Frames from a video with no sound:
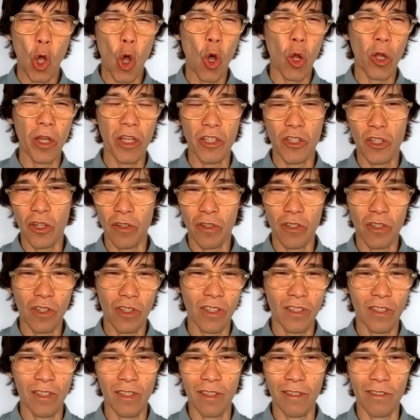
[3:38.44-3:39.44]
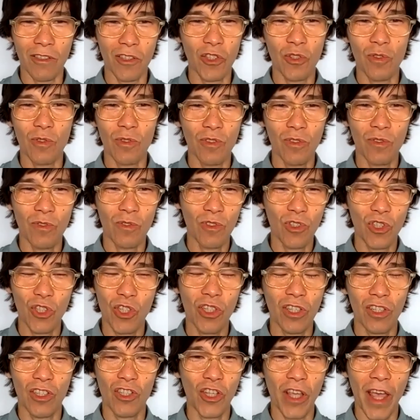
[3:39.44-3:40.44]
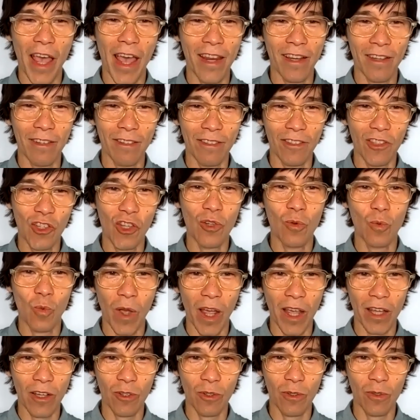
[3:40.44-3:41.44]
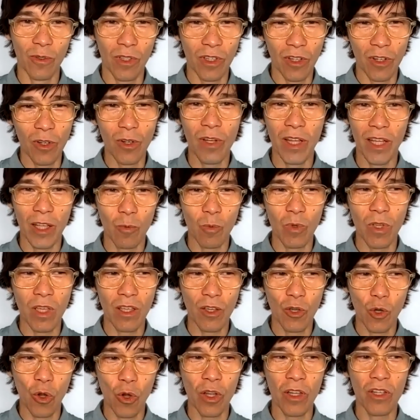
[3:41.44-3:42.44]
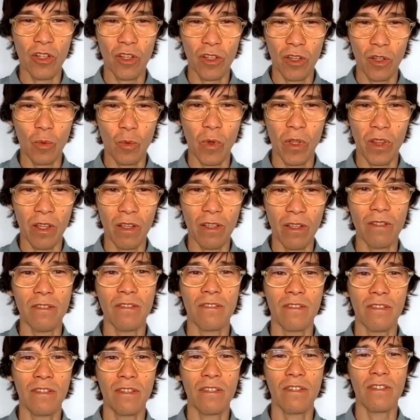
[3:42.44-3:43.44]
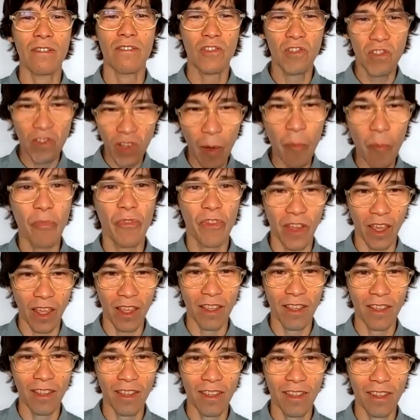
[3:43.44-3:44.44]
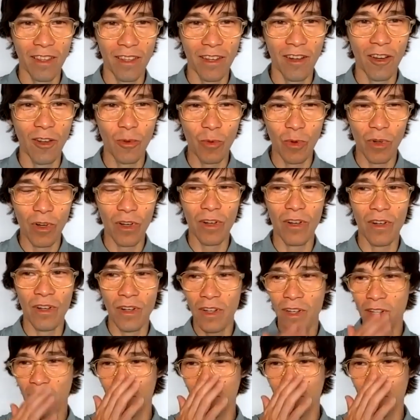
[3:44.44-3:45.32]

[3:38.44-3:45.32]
call each other just to chit chat and chin waggle. You know, like, we call each other when there's something. You know, we're